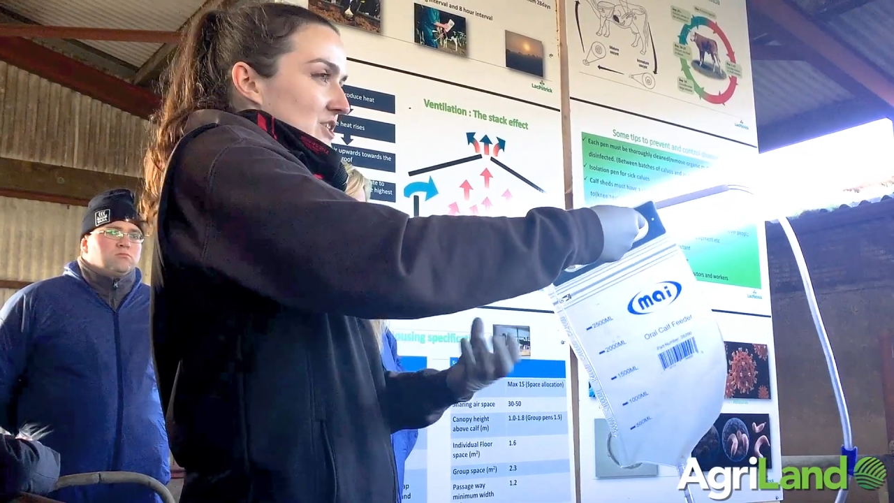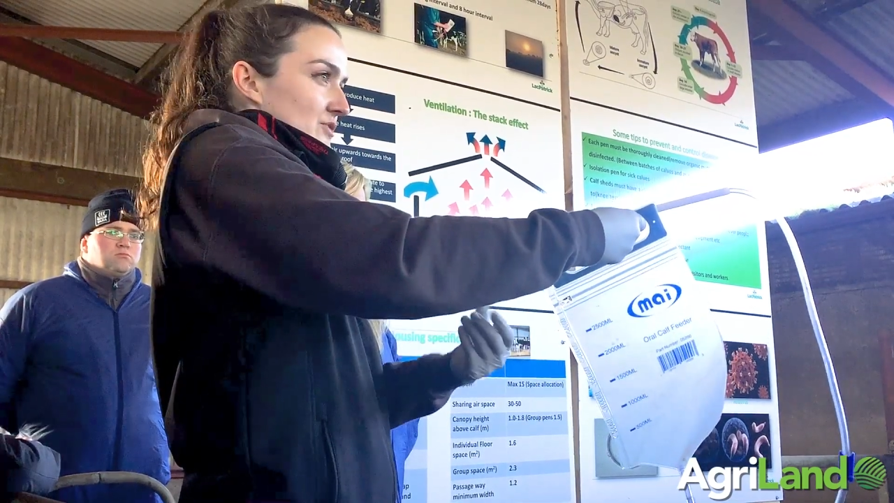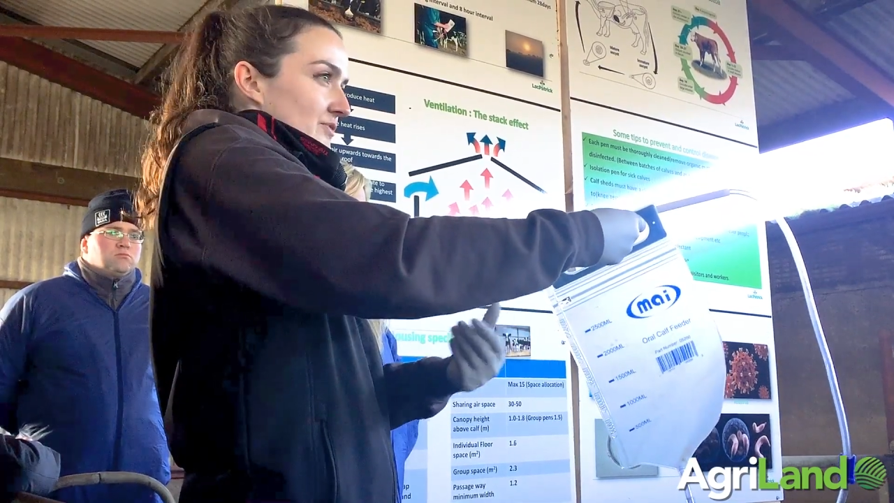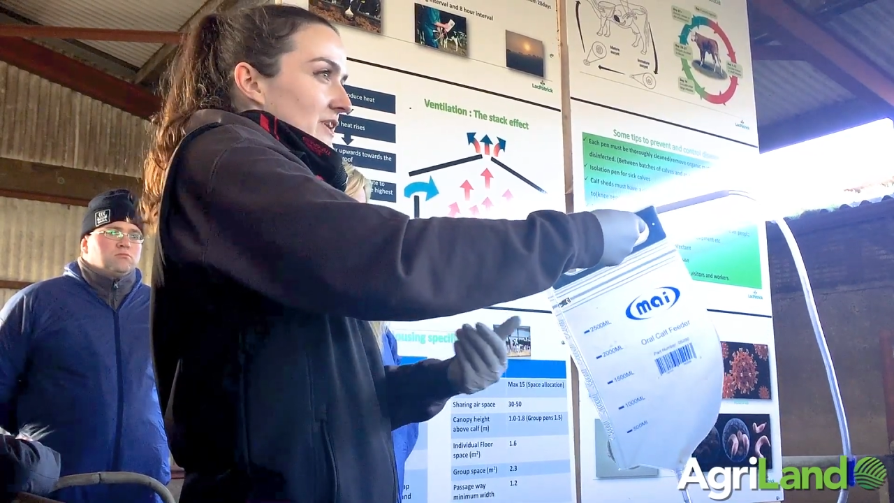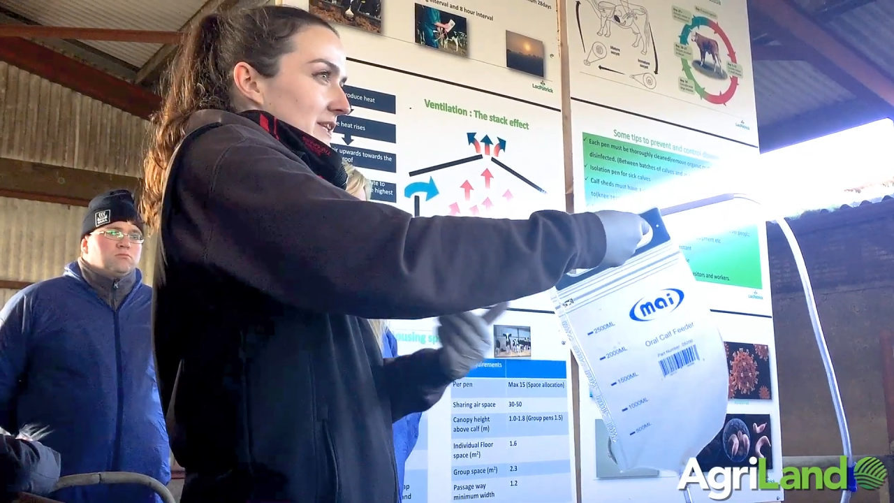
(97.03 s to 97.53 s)
You're
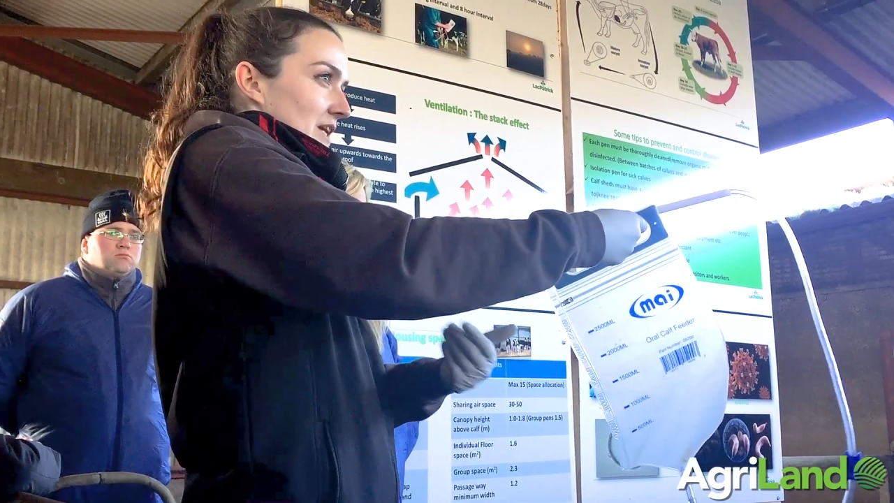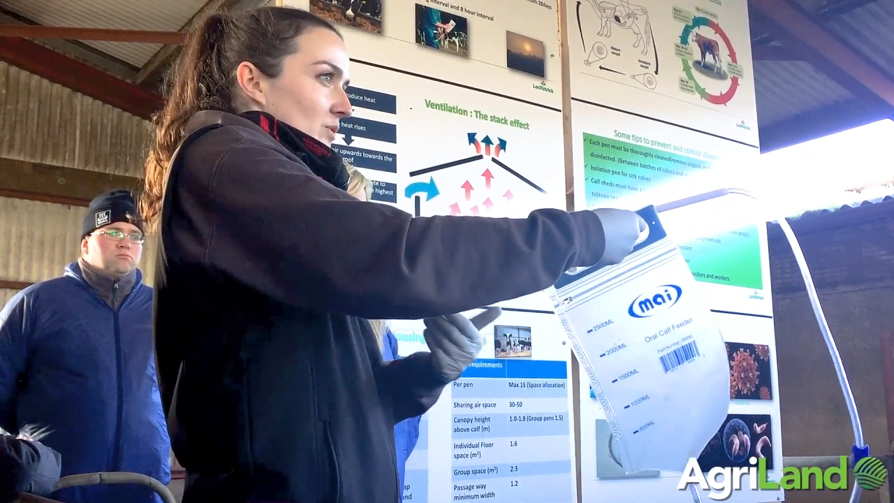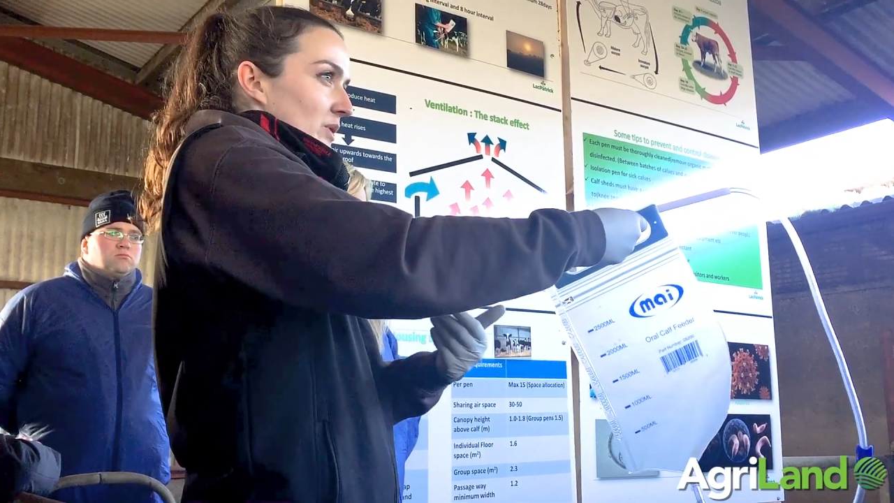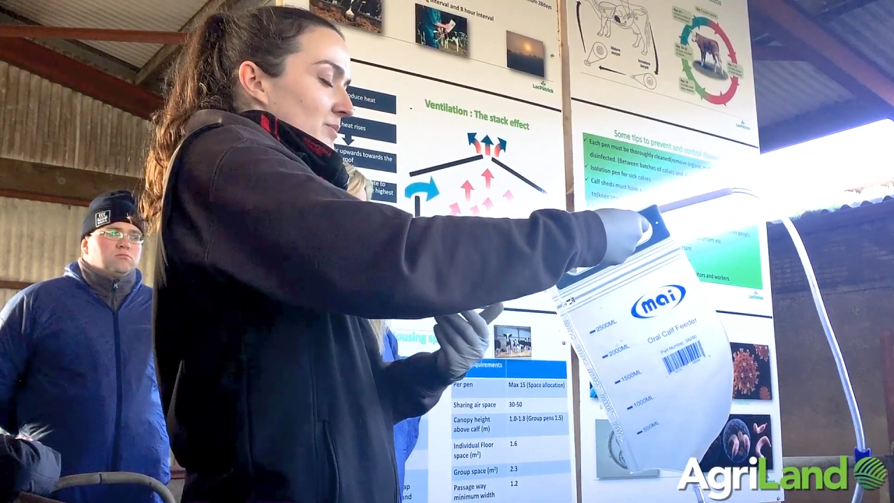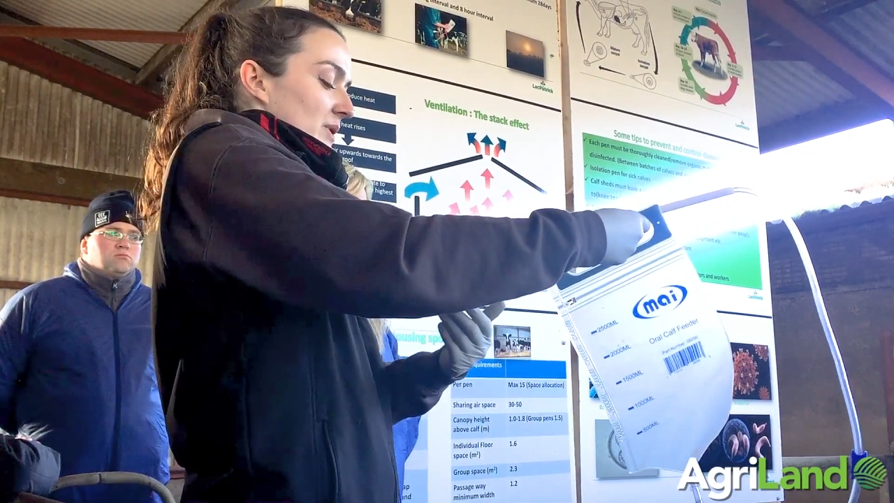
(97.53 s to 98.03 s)
feeling
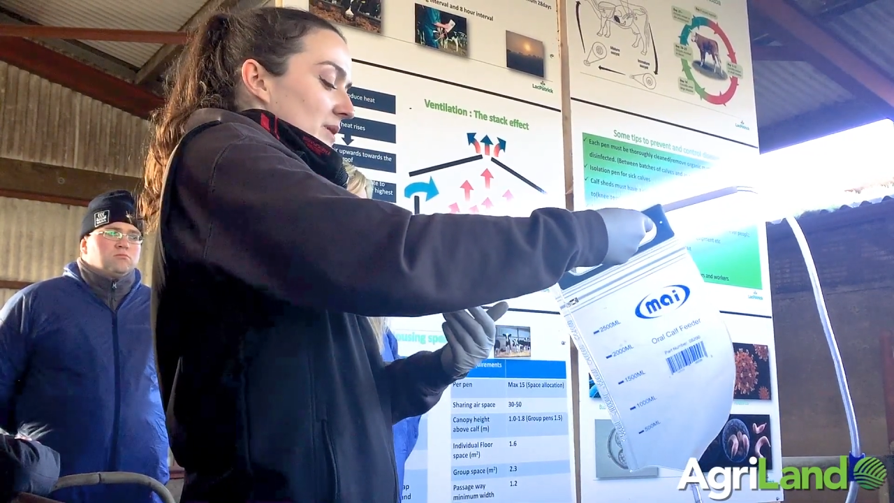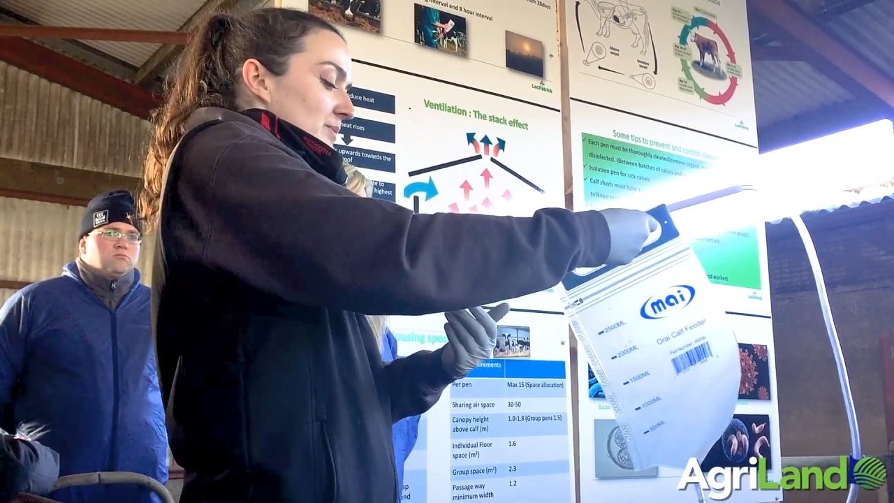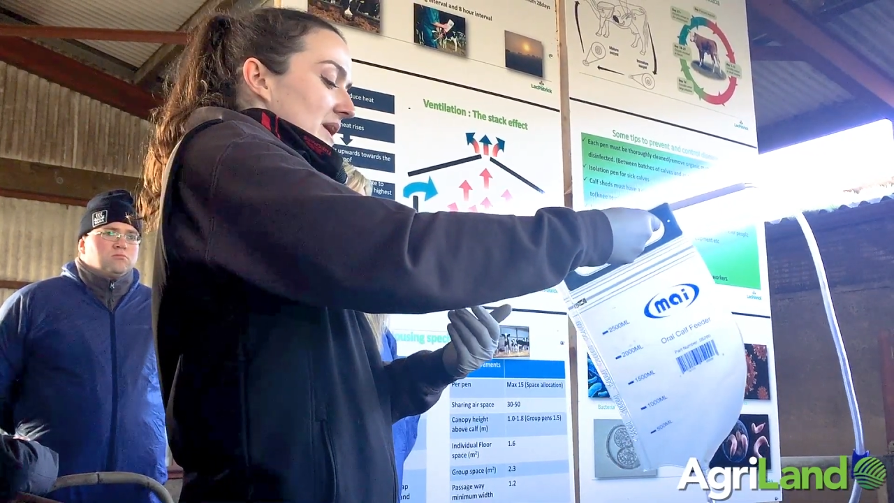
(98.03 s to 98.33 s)
that windpipe.